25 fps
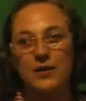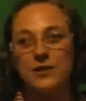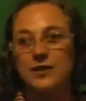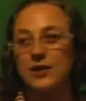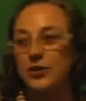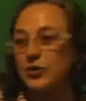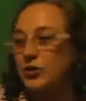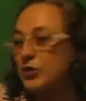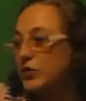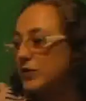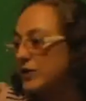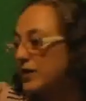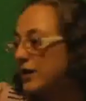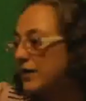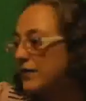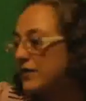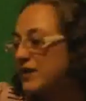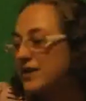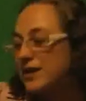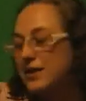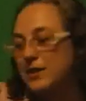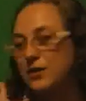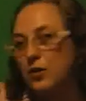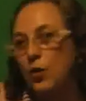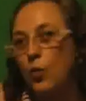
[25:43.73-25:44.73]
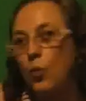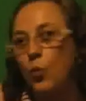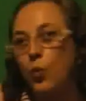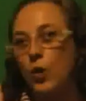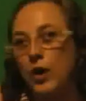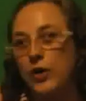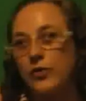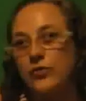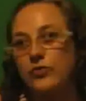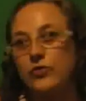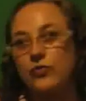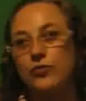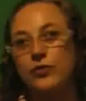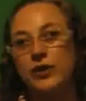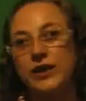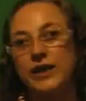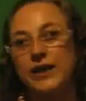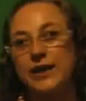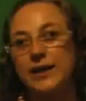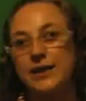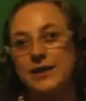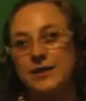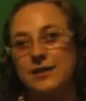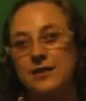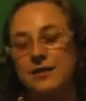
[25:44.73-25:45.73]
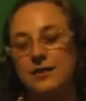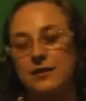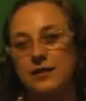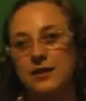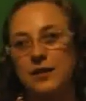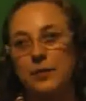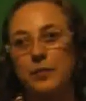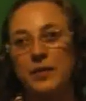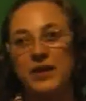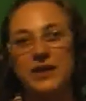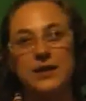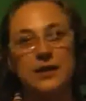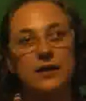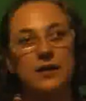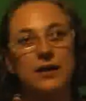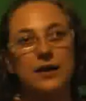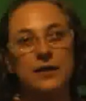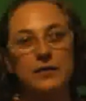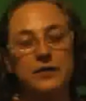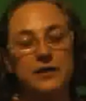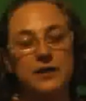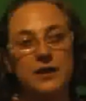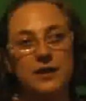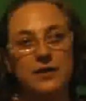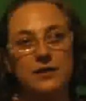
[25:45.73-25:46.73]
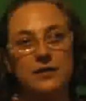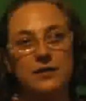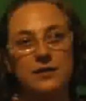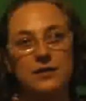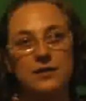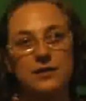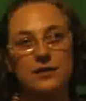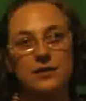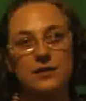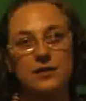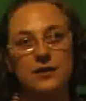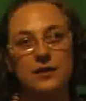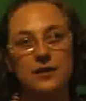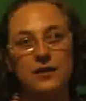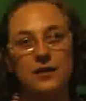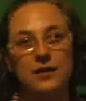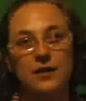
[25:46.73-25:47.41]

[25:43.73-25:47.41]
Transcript: Social services won't read the medical evidence.